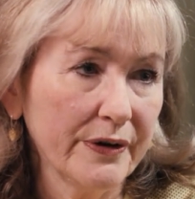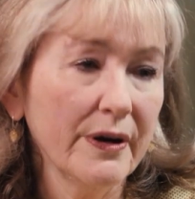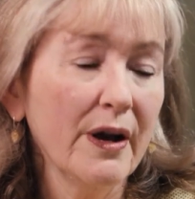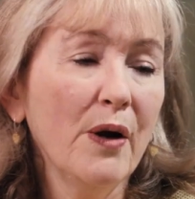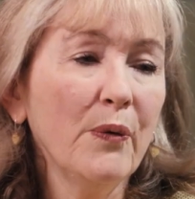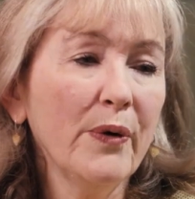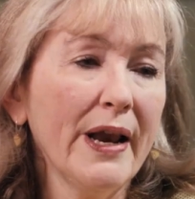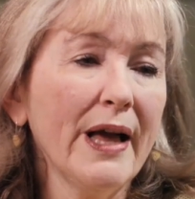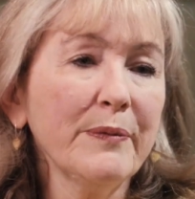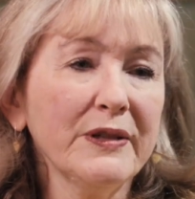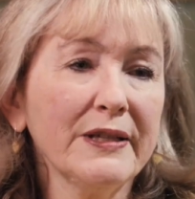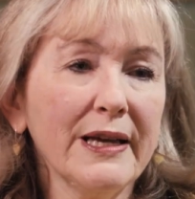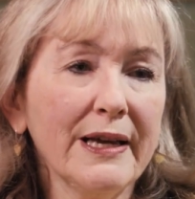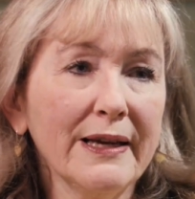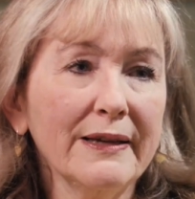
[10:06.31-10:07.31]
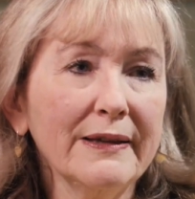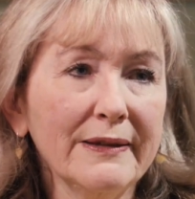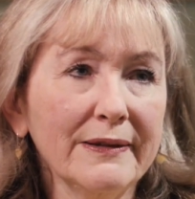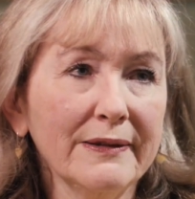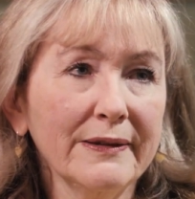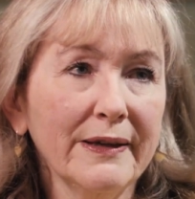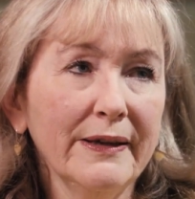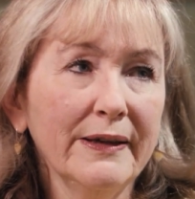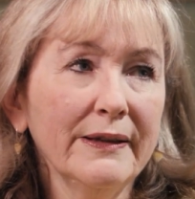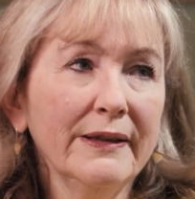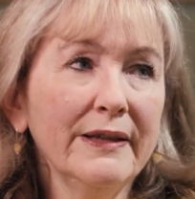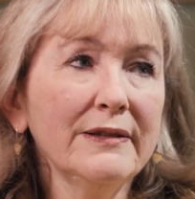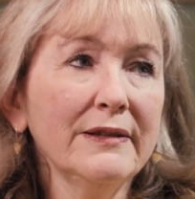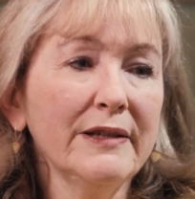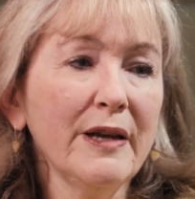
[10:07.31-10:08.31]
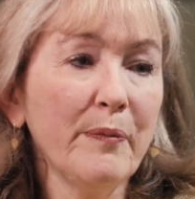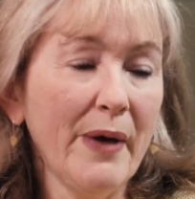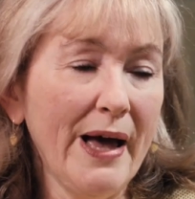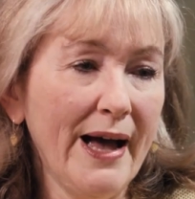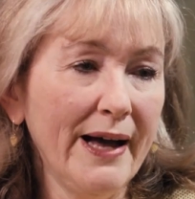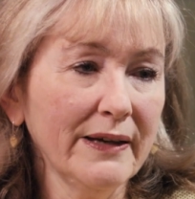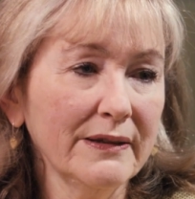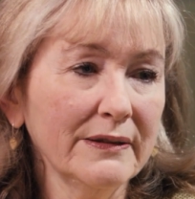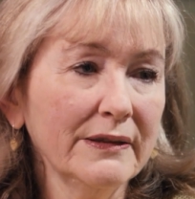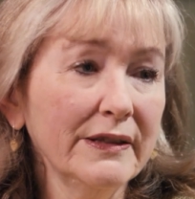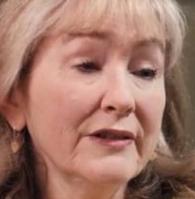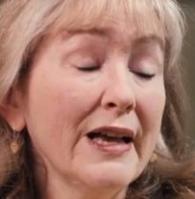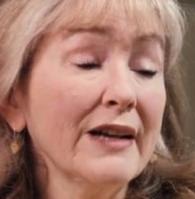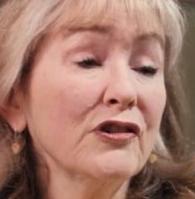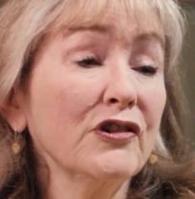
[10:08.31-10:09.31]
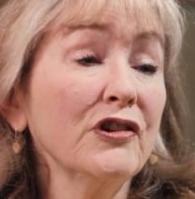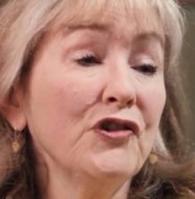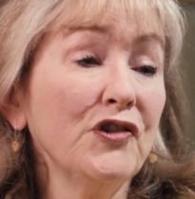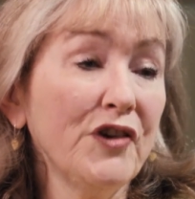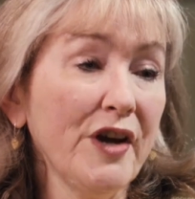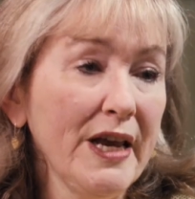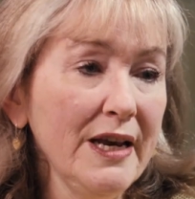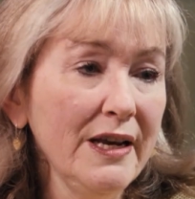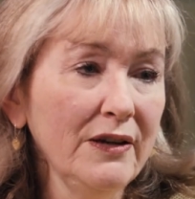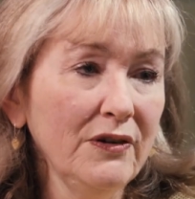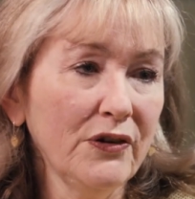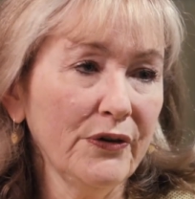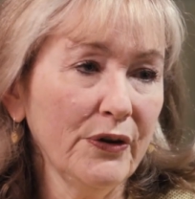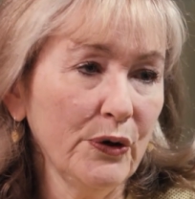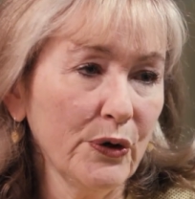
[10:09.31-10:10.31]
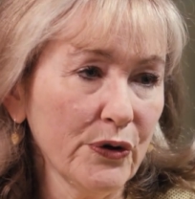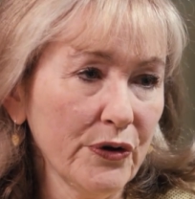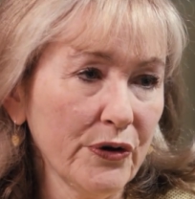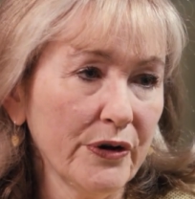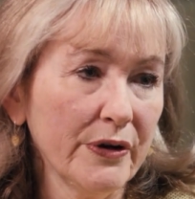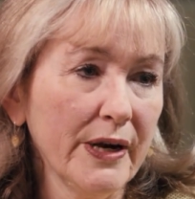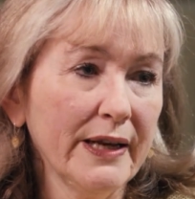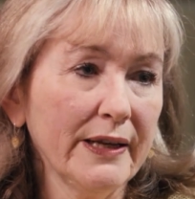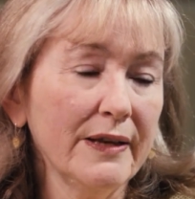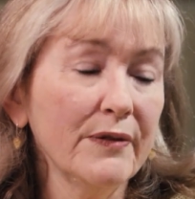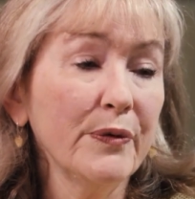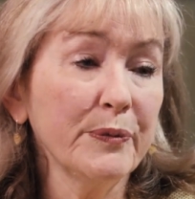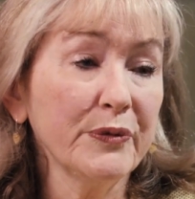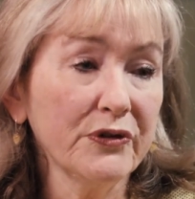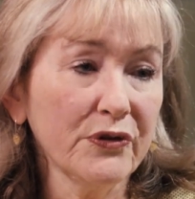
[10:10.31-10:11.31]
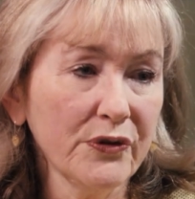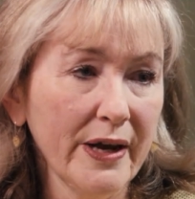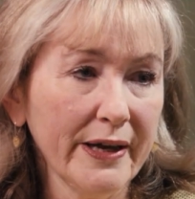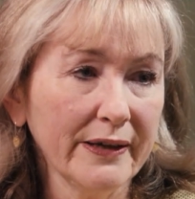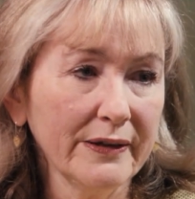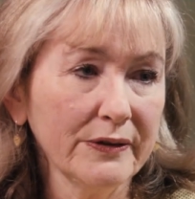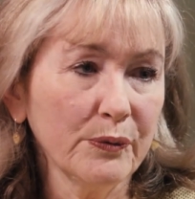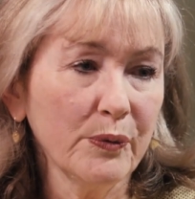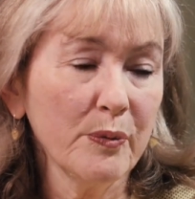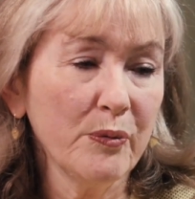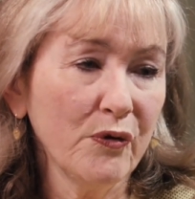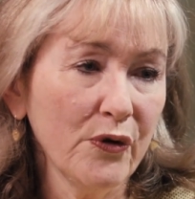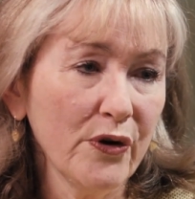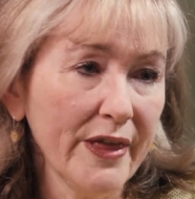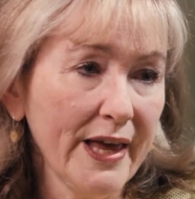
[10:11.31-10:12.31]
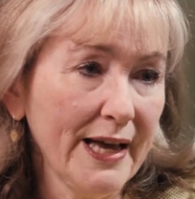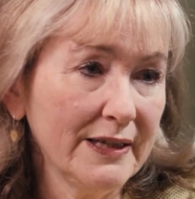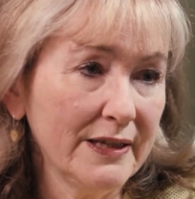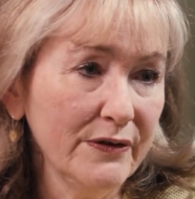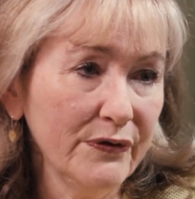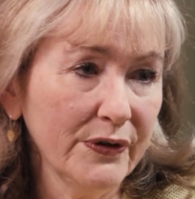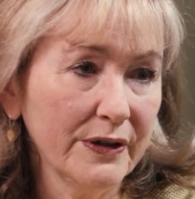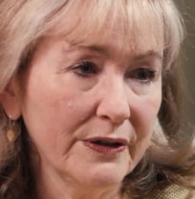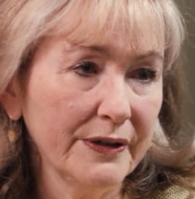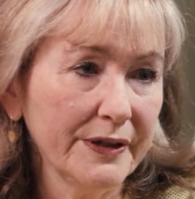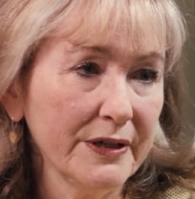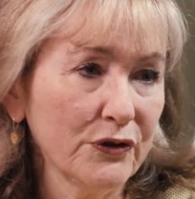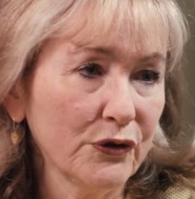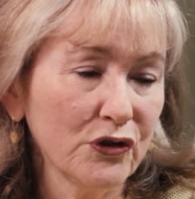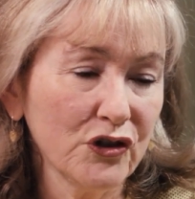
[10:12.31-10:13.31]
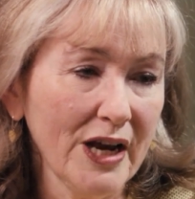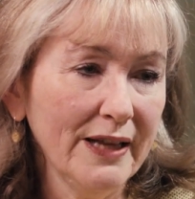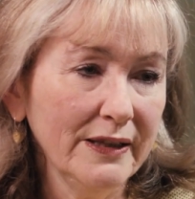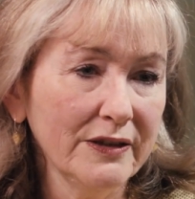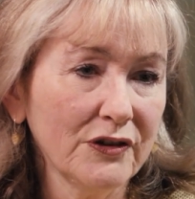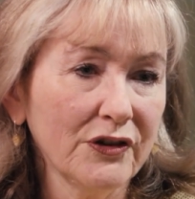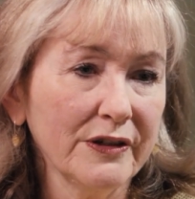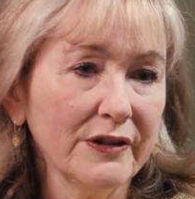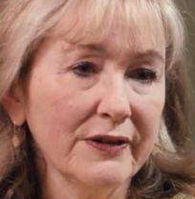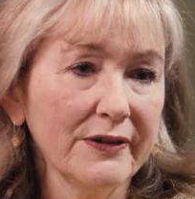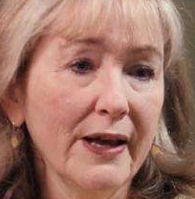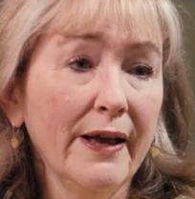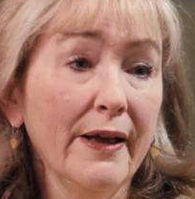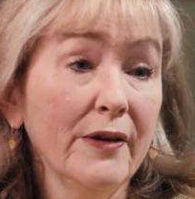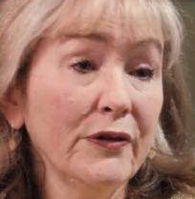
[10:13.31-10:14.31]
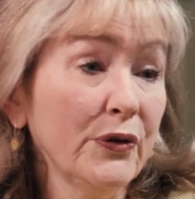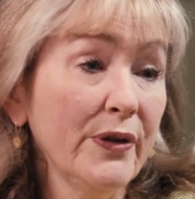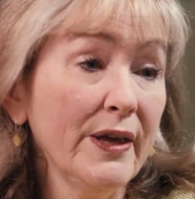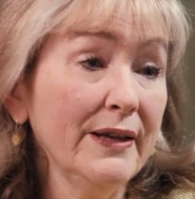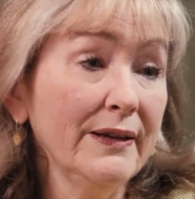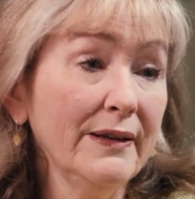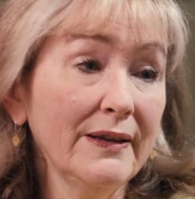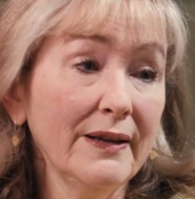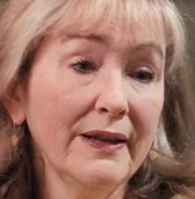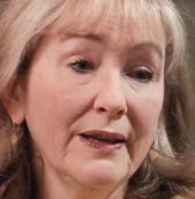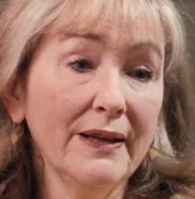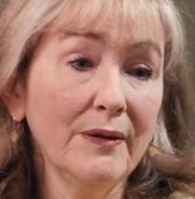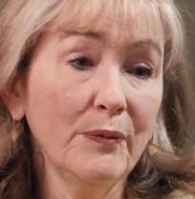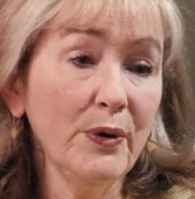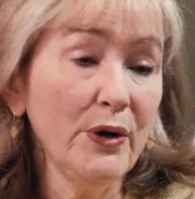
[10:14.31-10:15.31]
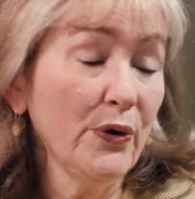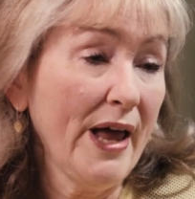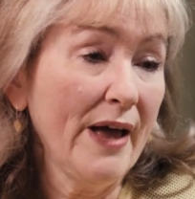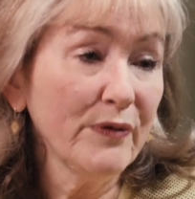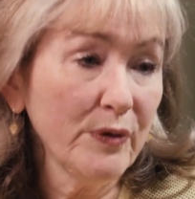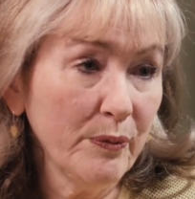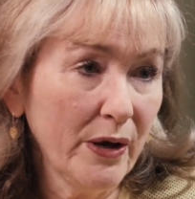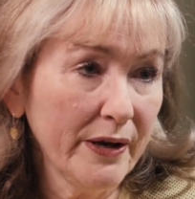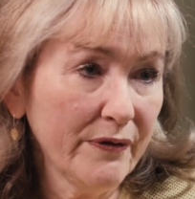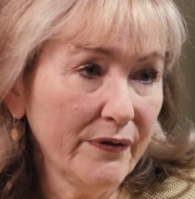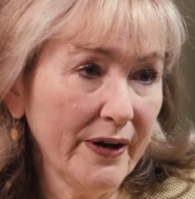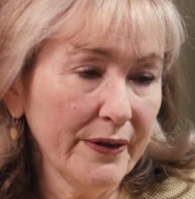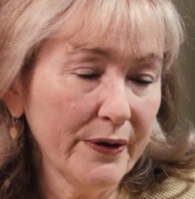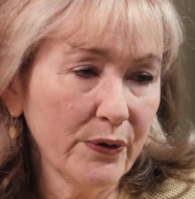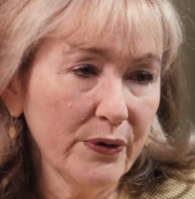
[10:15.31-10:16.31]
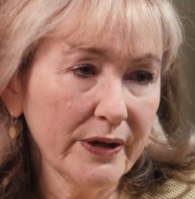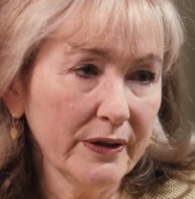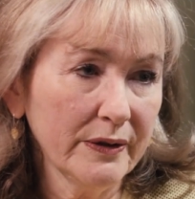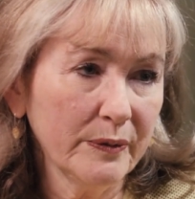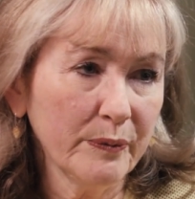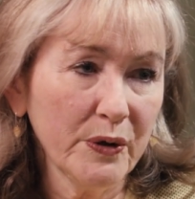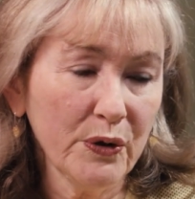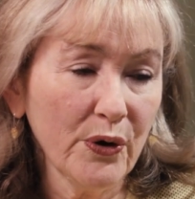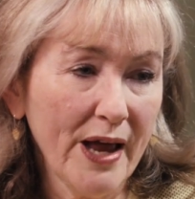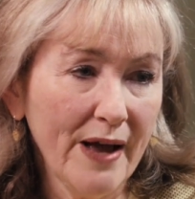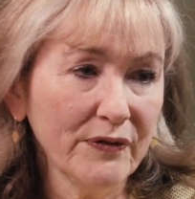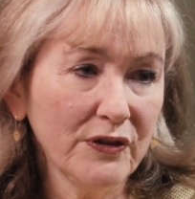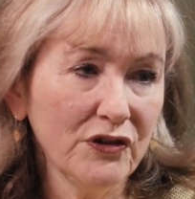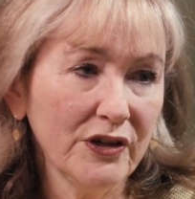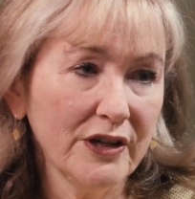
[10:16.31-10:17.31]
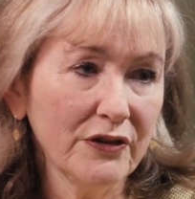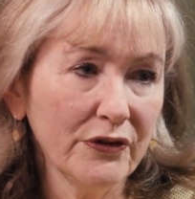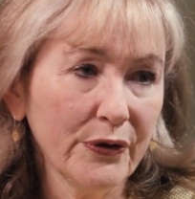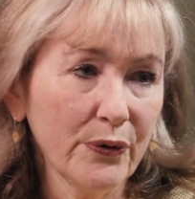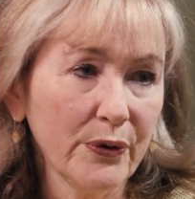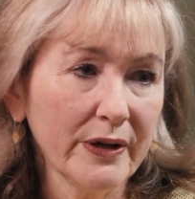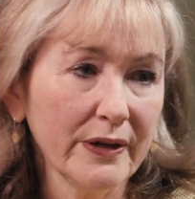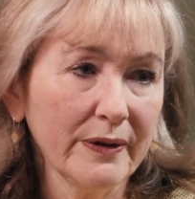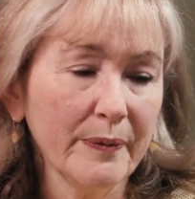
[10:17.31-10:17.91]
What I'm saying is, let's step back, let's actually change the learner and give them strengths where before they had difficulties or challenges, so then we don't have to modify the curriculum, we don't have to change the curriculum.